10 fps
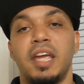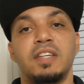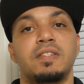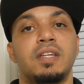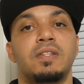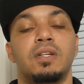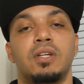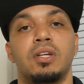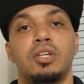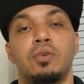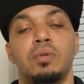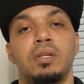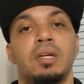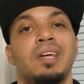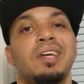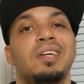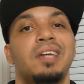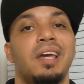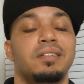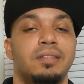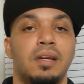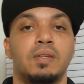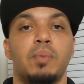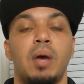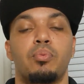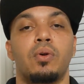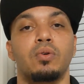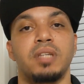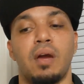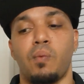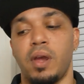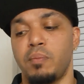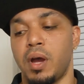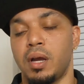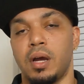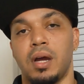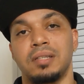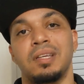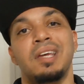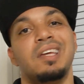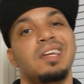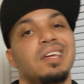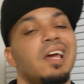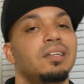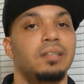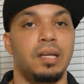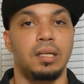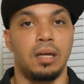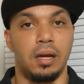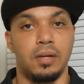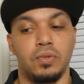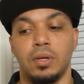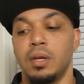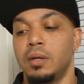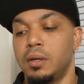Is this a good unit? Yes. Does my pros outweigh my cons? Yes, it does.